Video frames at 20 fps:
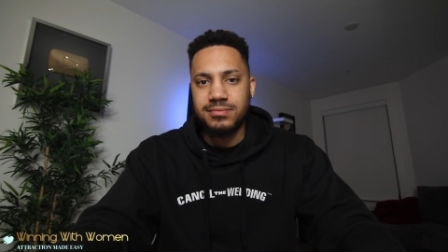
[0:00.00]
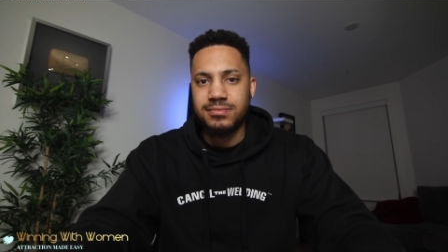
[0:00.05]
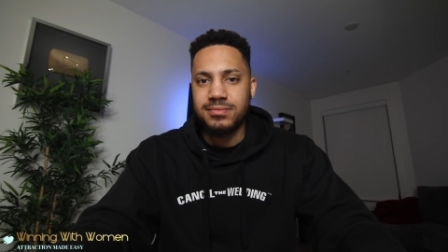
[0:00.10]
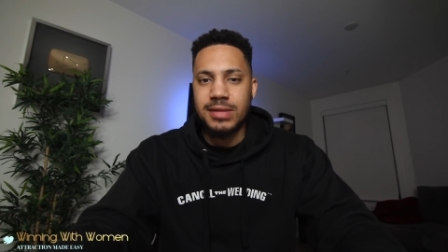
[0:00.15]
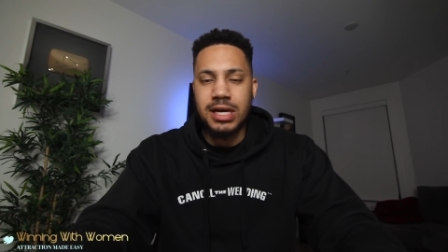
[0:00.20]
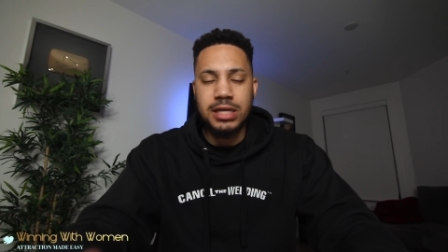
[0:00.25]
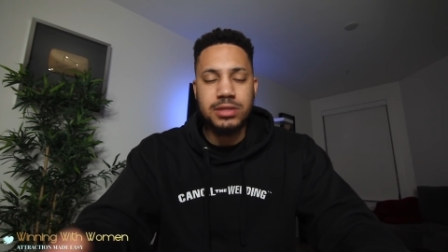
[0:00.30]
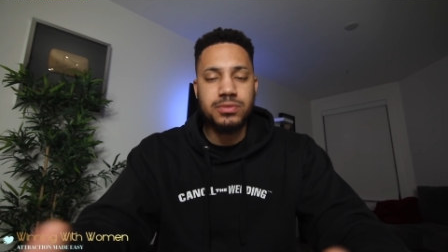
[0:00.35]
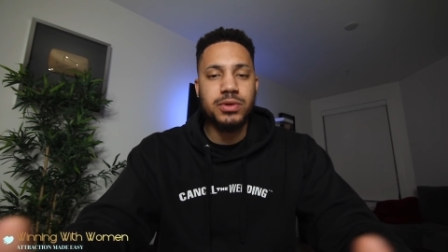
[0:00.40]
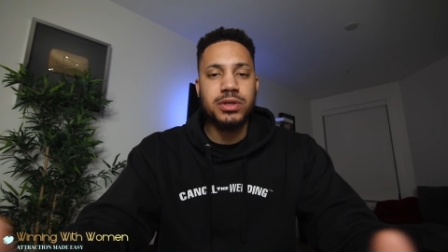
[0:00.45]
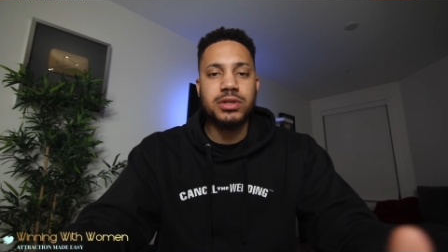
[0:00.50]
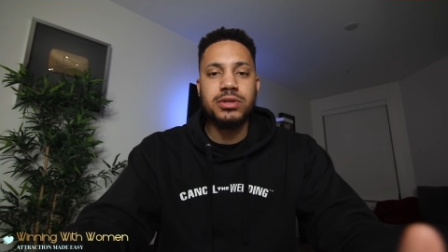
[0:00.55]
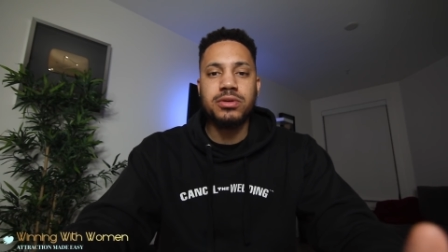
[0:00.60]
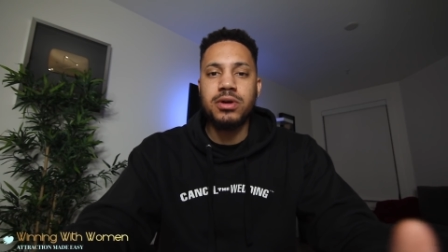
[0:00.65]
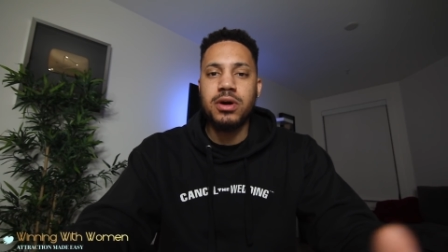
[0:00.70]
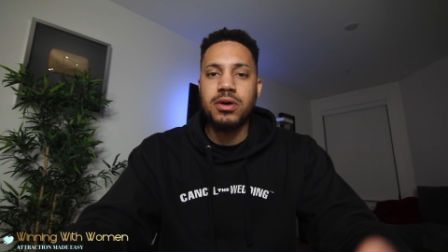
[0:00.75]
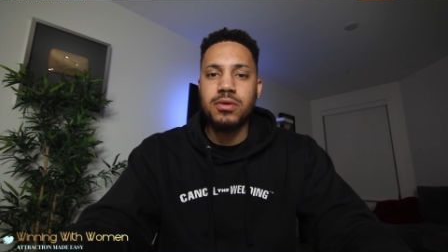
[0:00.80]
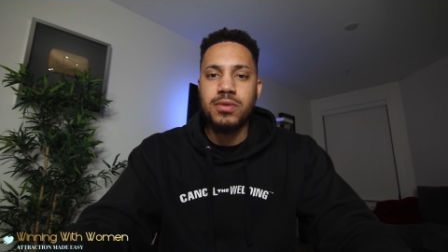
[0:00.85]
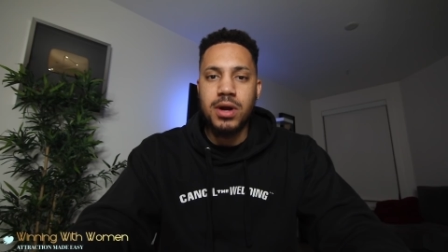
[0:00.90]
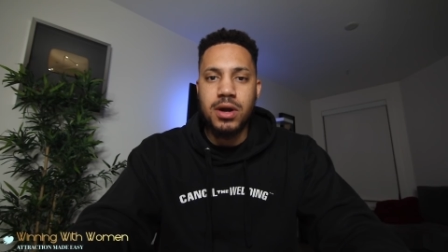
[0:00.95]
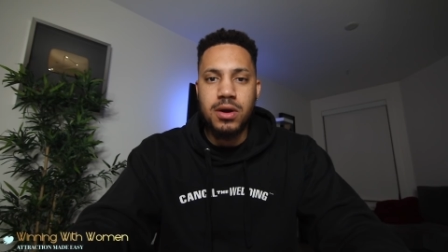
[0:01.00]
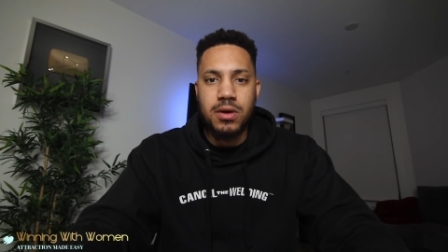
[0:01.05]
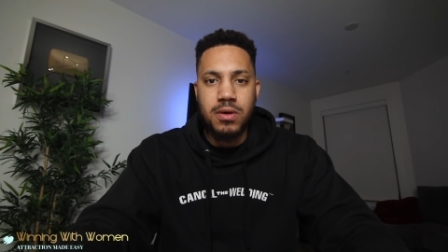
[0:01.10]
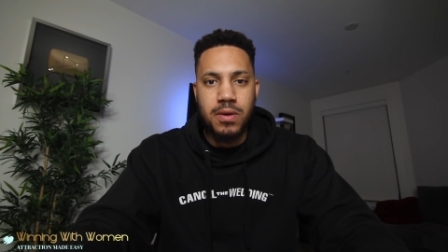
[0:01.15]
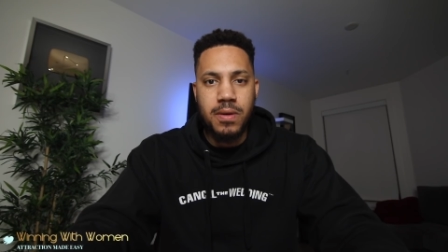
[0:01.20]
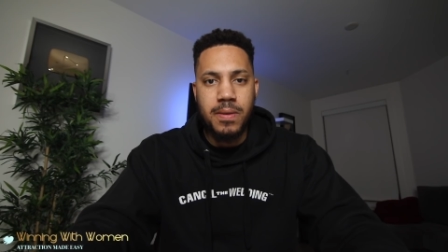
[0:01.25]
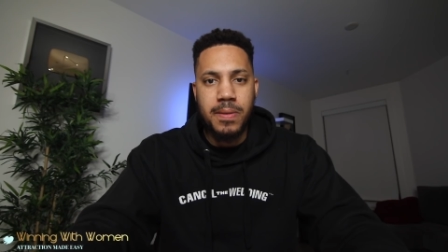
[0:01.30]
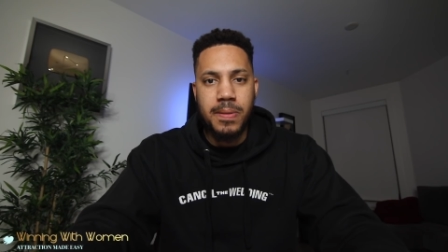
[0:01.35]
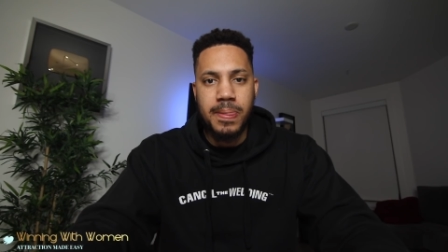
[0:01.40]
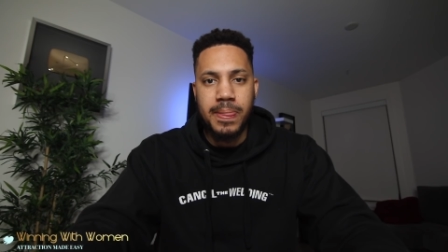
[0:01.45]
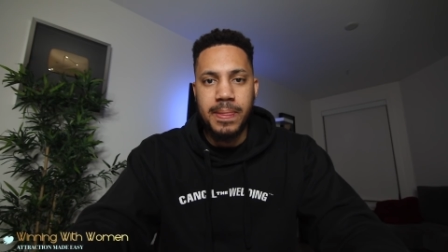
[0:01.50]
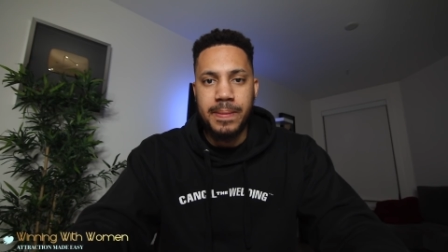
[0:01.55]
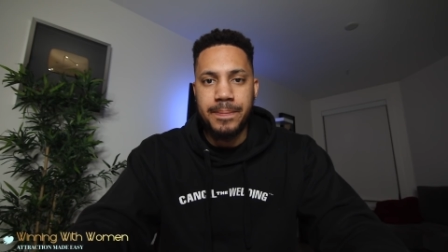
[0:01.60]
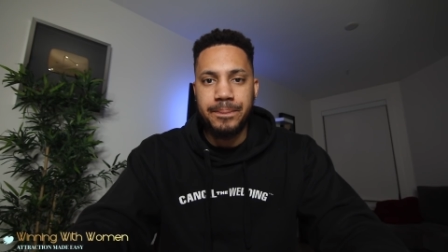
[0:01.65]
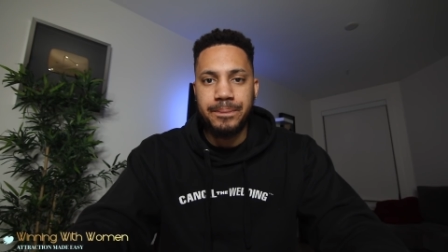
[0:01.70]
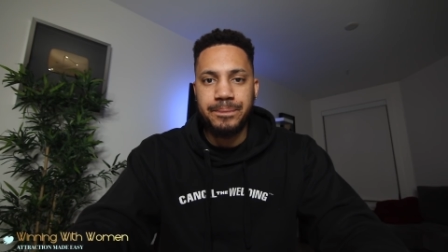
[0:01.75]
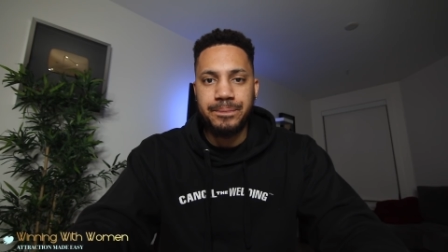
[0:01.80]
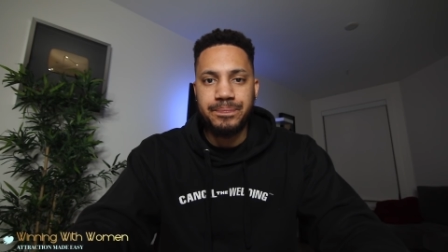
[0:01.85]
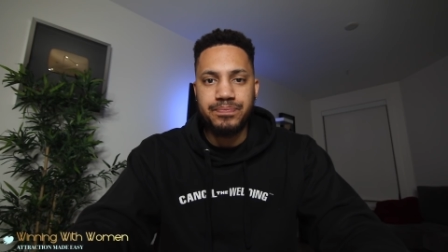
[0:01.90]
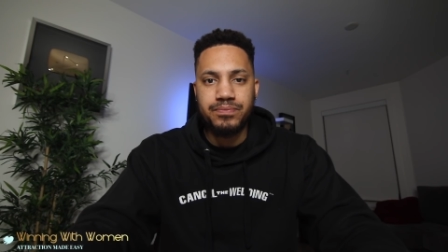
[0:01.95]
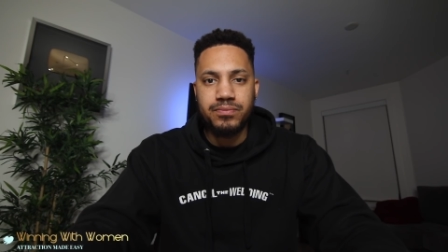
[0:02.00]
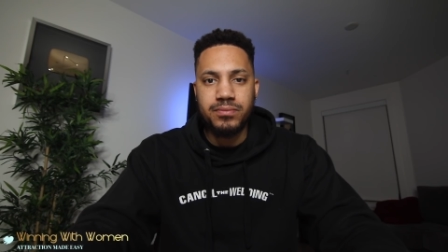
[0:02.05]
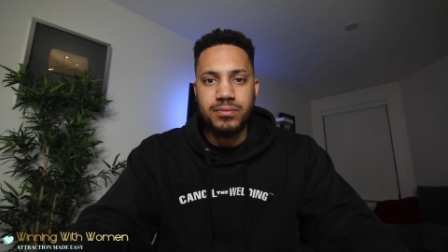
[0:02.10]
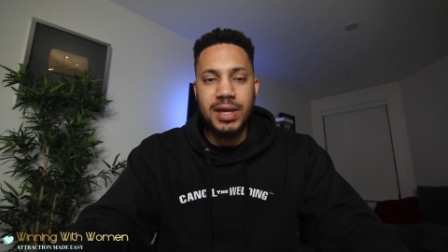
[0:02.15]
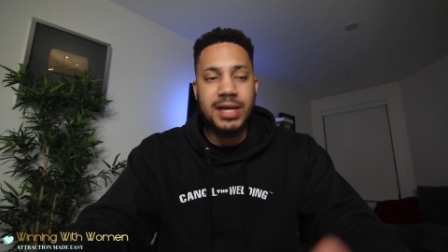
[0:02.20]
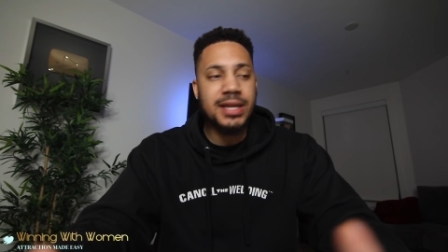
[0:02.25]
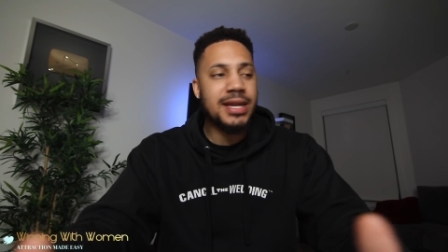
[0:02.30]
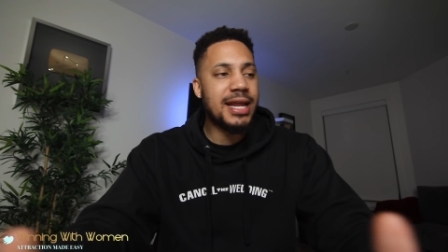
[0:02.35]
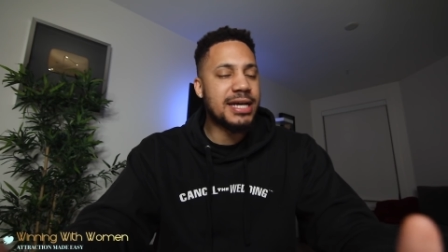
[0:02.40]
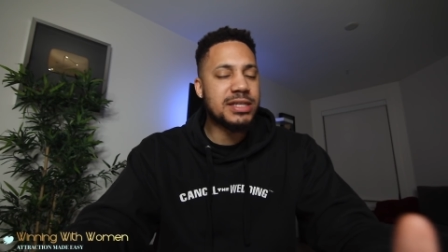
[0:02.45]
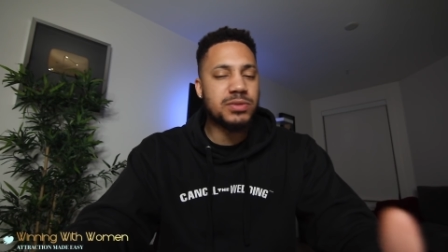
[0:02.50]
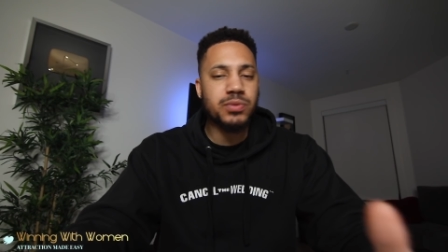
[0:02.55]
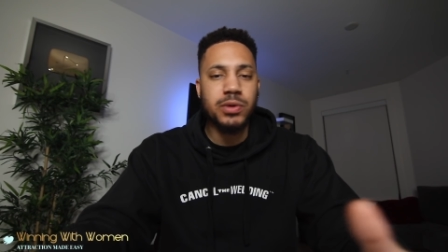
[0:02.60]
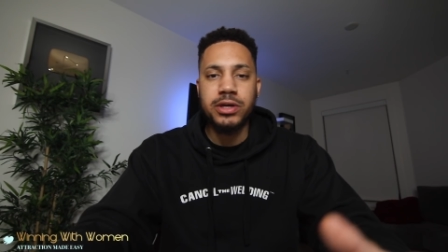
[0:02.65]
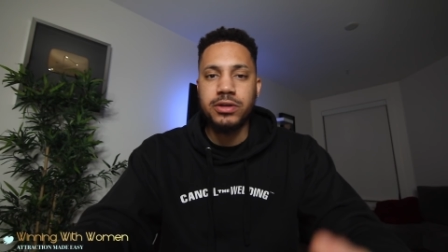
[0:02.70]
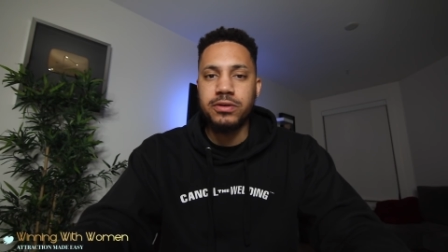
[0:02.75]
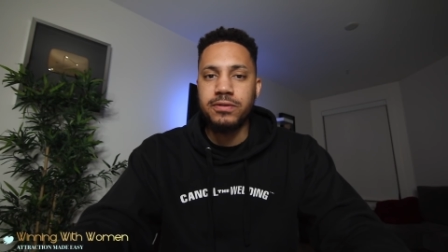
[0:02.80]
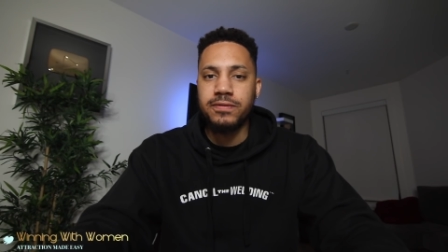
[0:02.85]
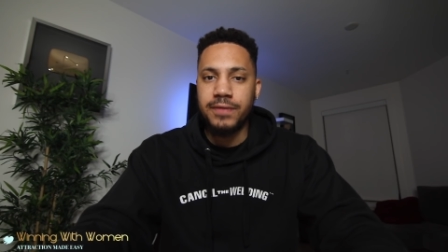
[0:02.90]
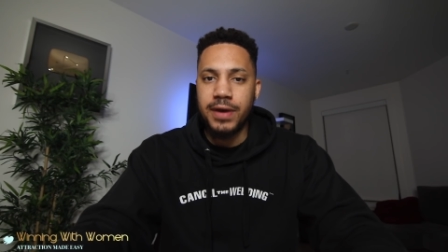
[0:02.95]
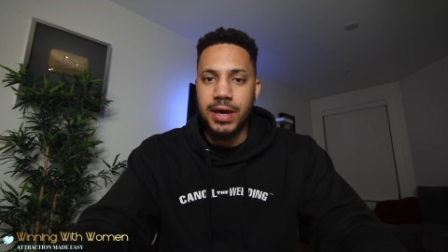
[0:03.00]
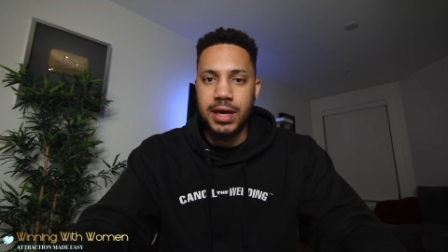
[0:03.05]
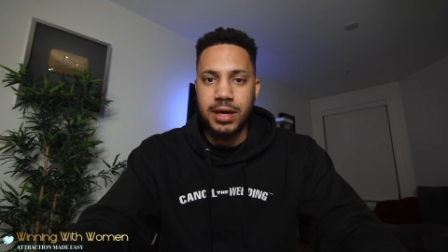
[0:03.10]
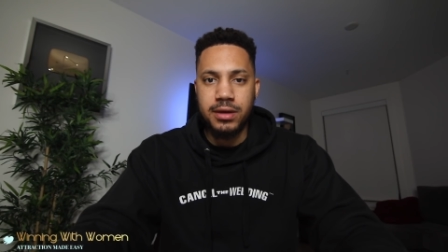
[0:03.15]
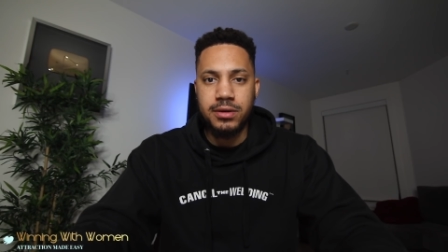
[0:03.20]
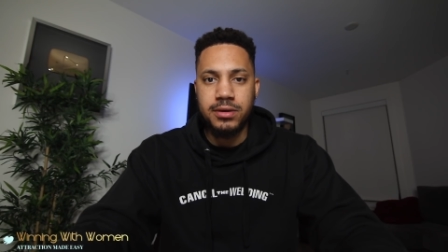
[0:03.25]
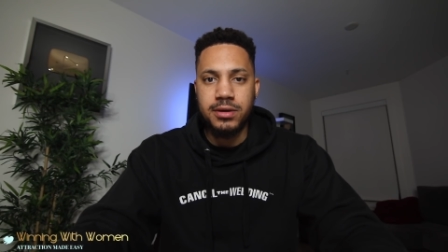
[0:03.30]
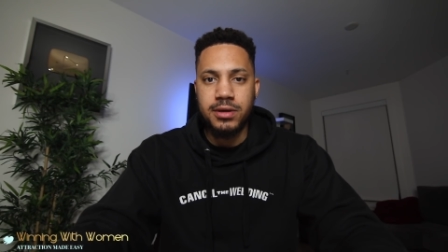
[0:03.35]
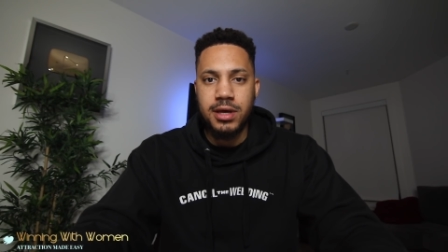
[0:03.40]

That's where you go wrong, and that's where you fail.